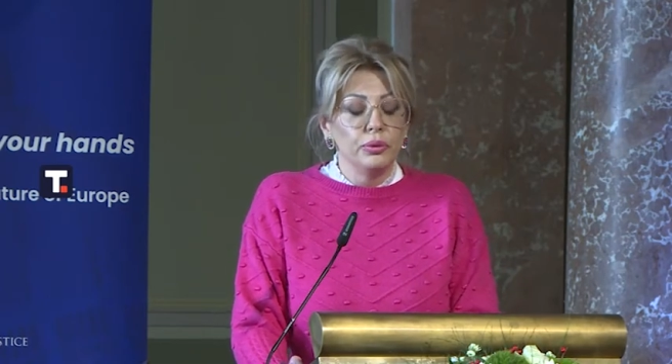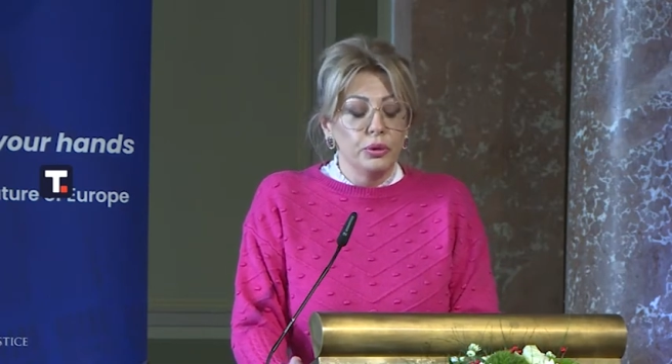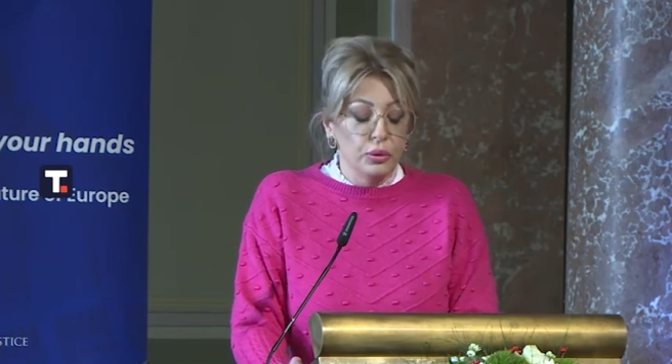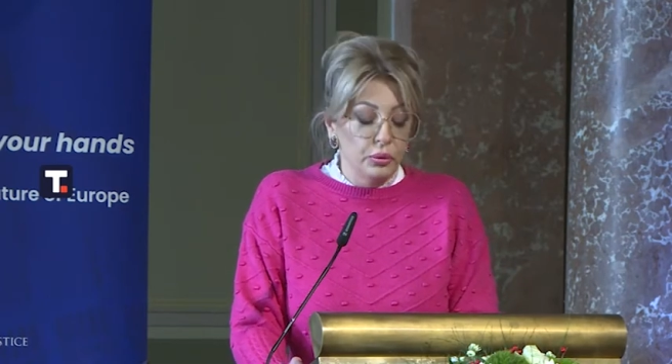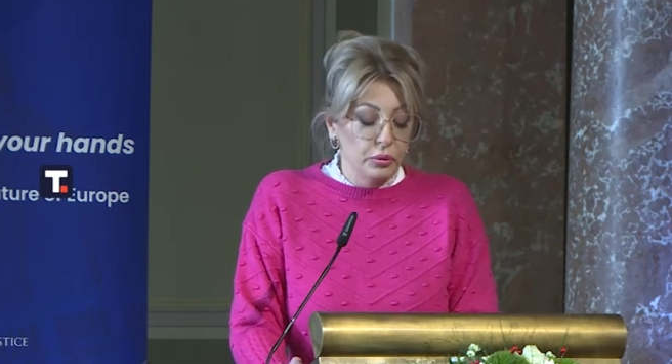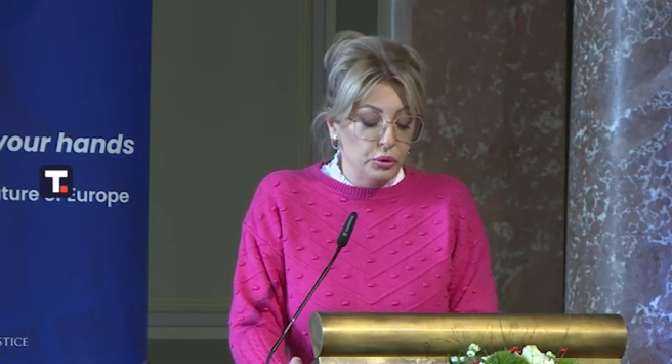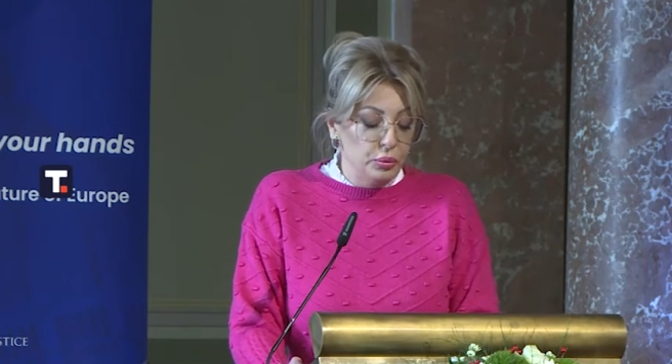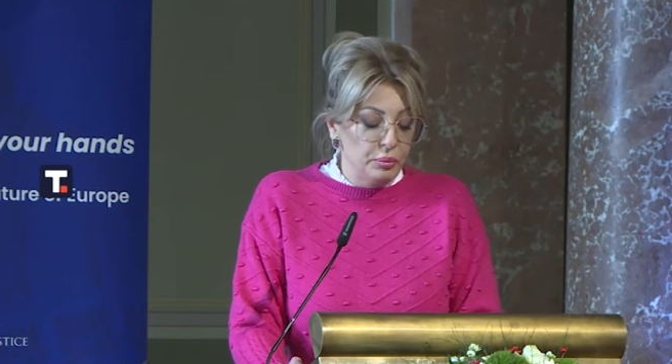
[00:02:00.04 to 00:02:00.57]

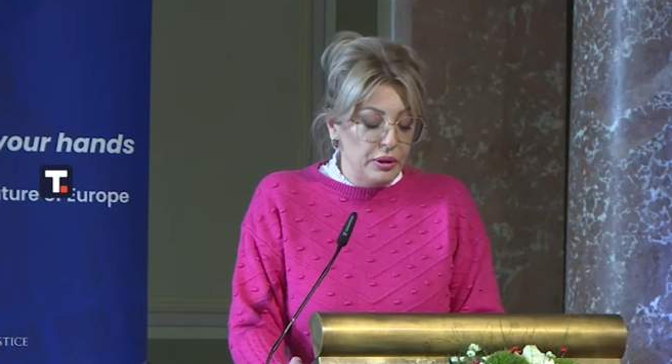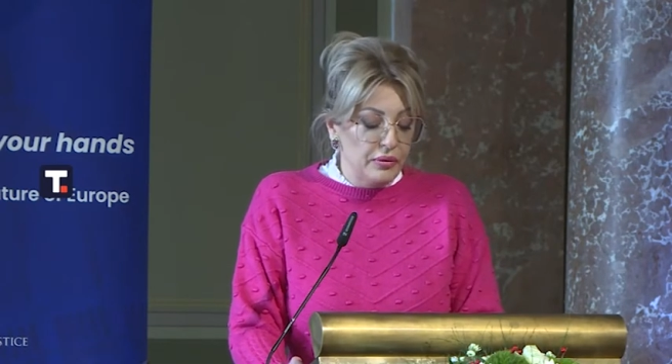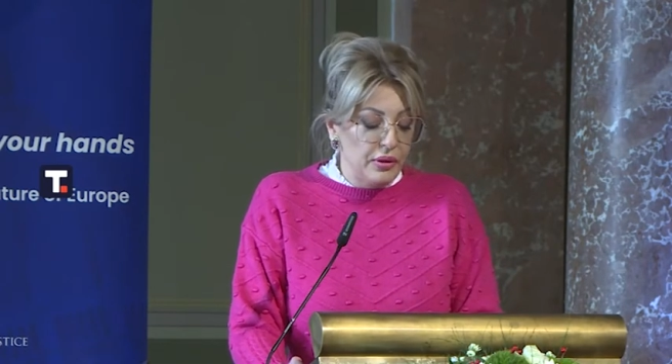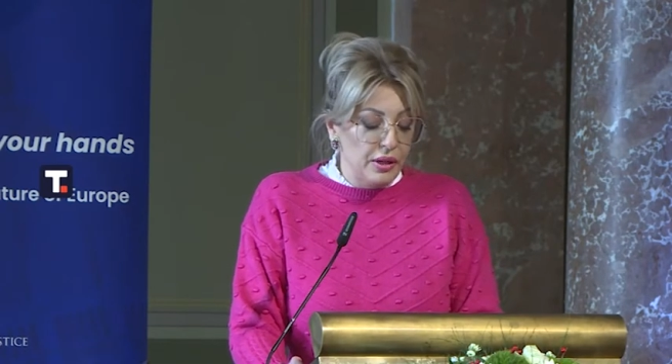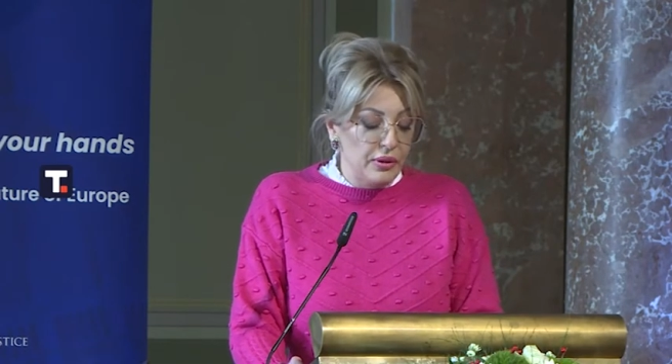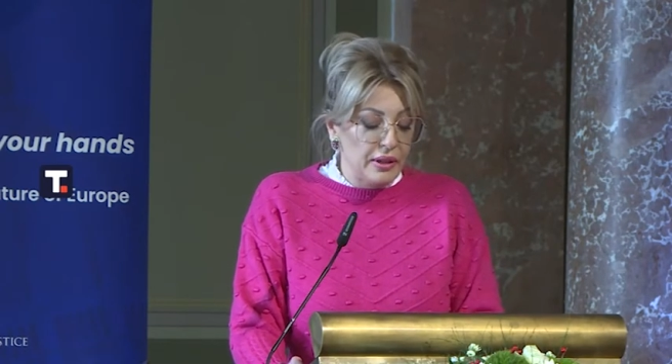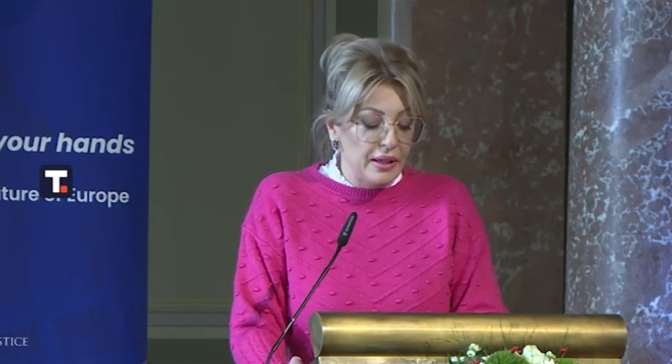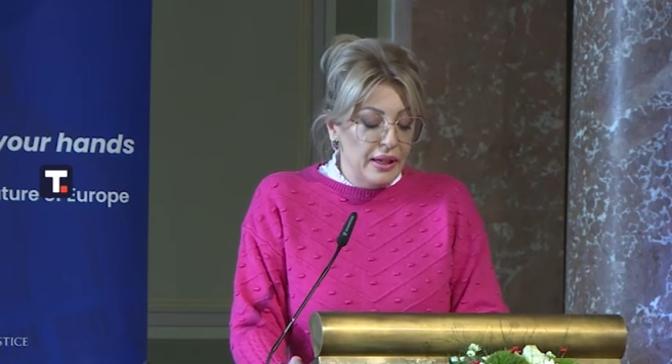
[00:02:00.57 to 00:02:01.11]
to, to, be
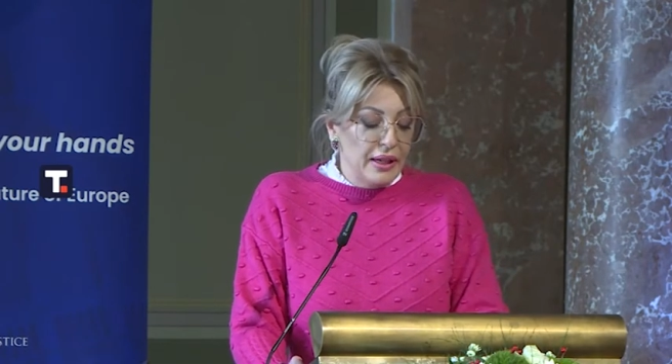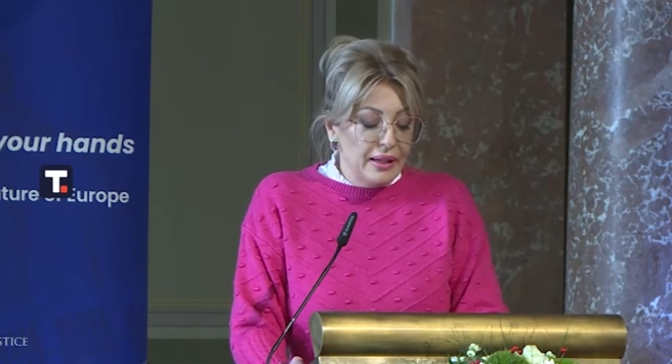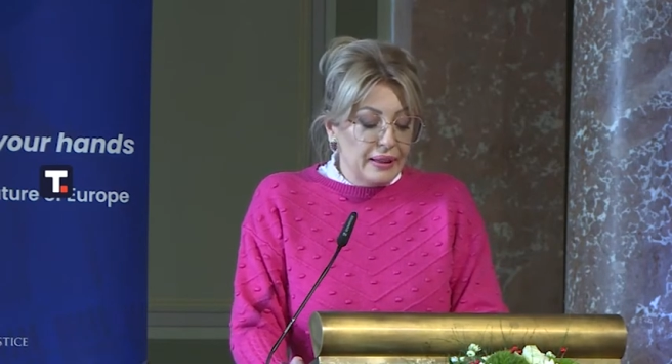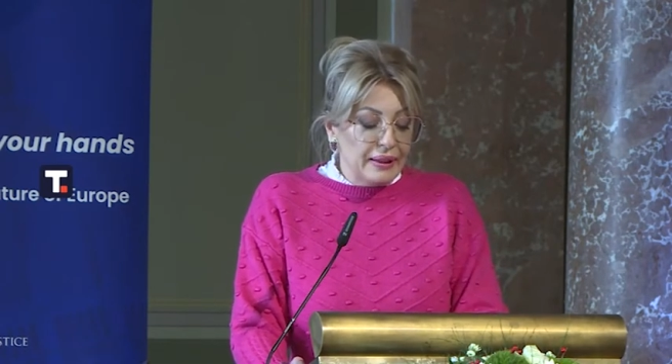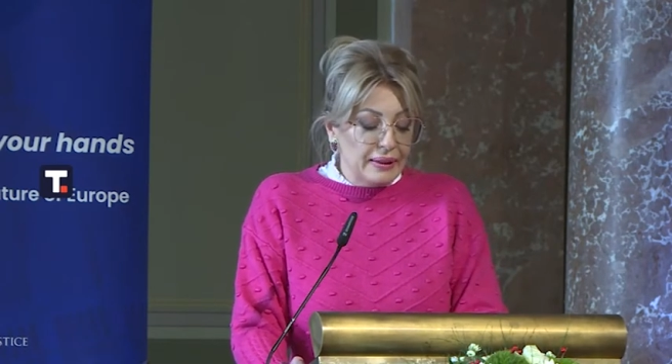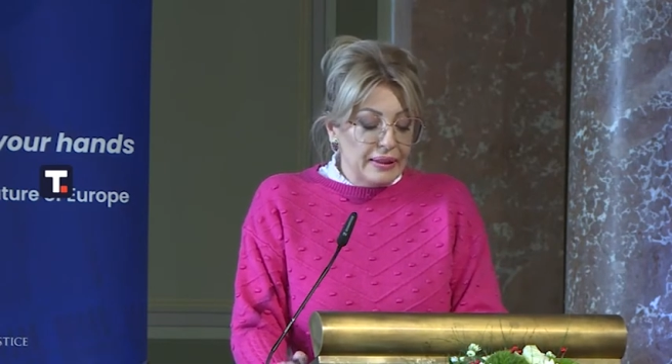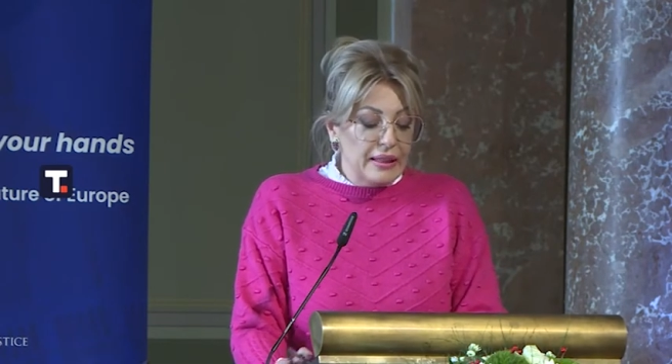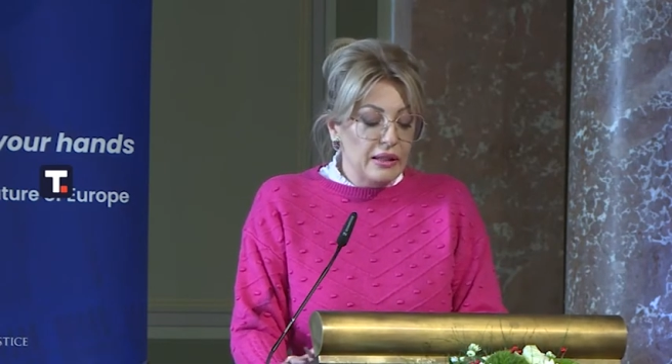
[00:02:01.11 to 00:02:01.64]
very
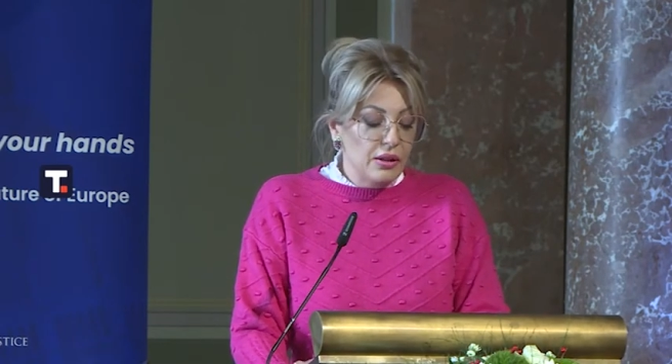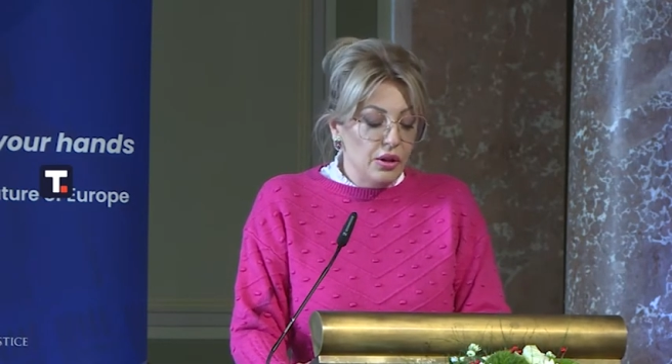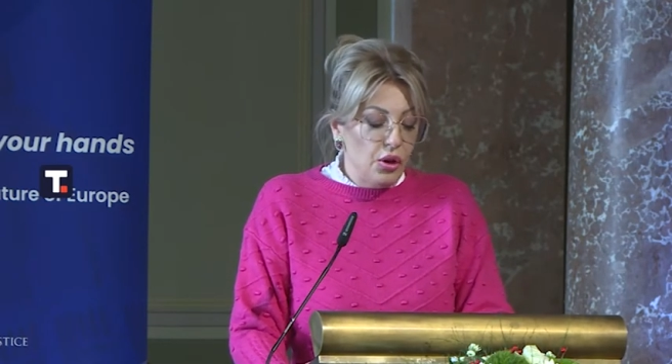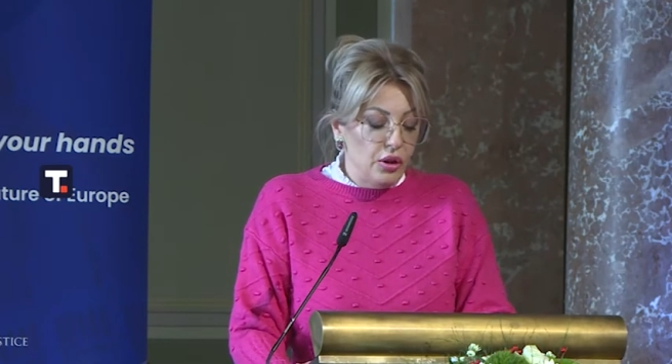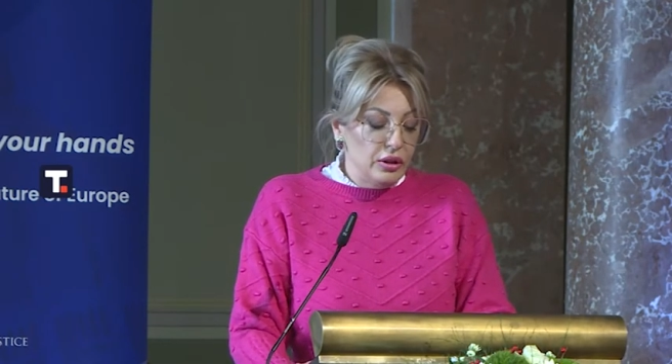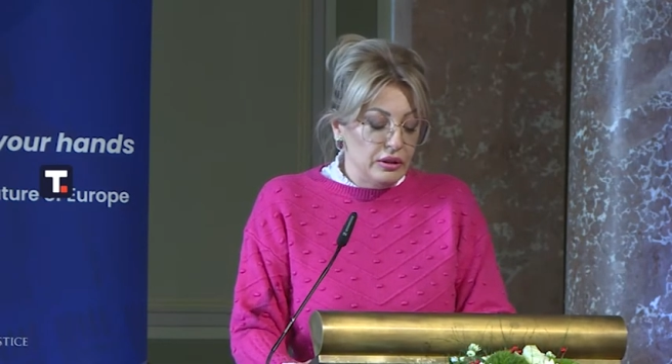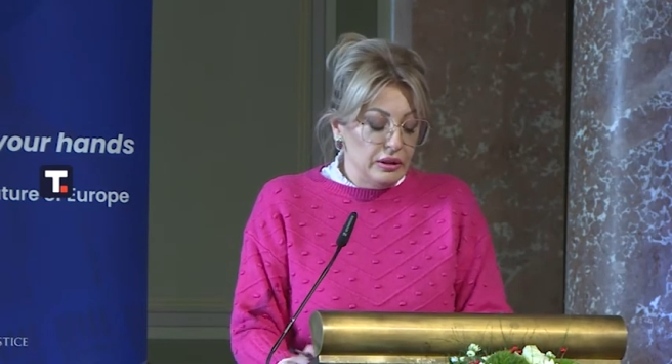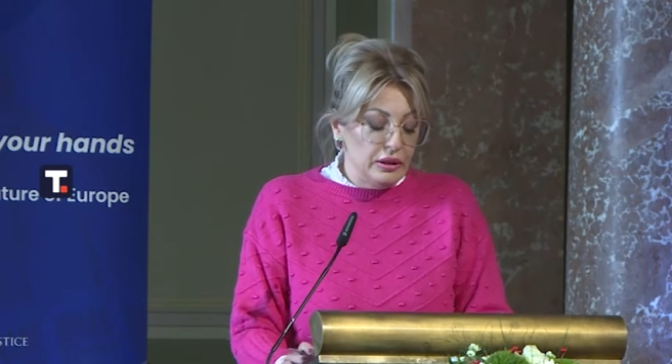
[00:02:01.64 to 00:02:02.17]
clear
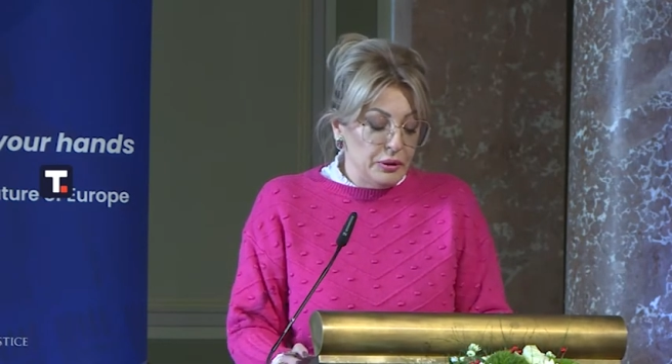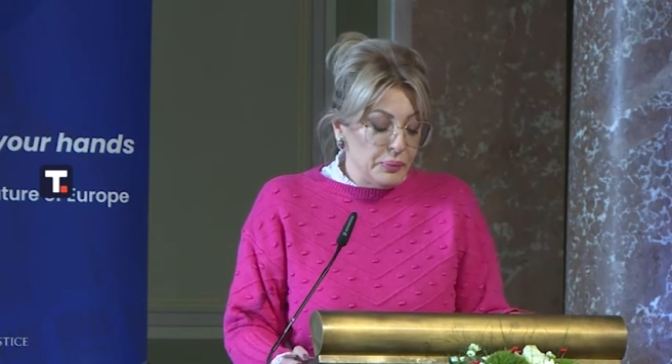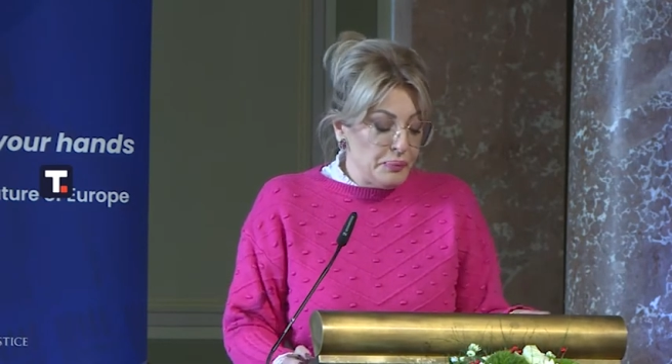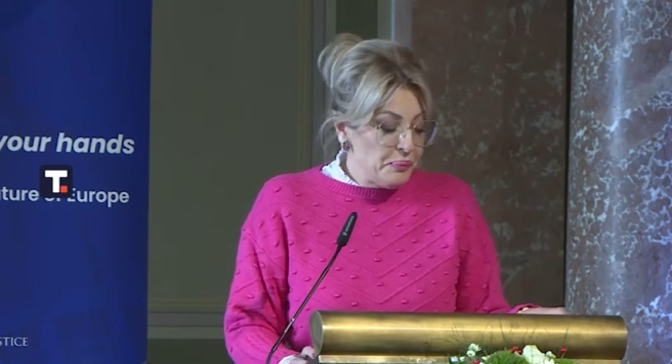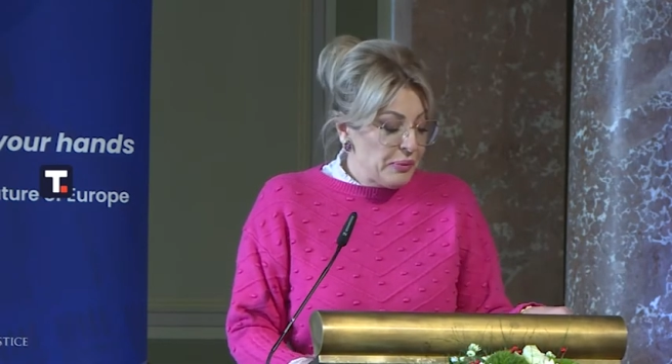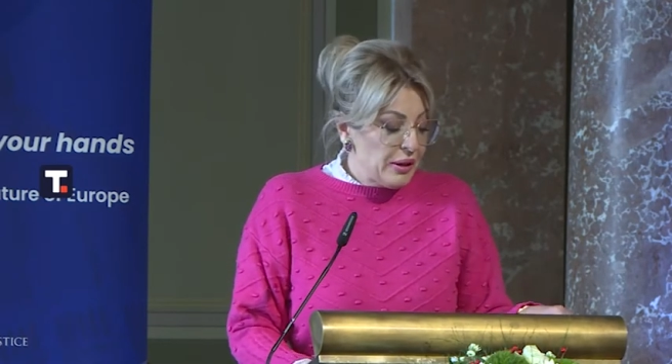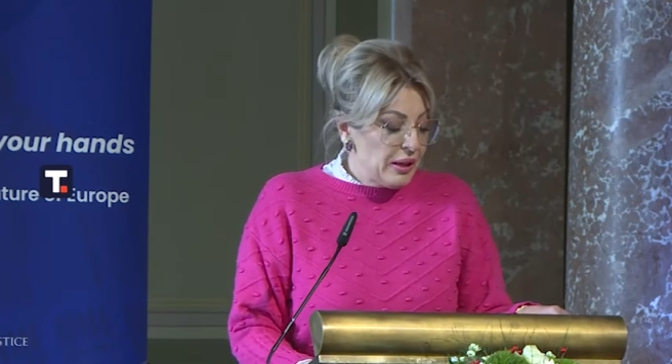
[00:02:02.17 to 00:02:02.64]
on, um,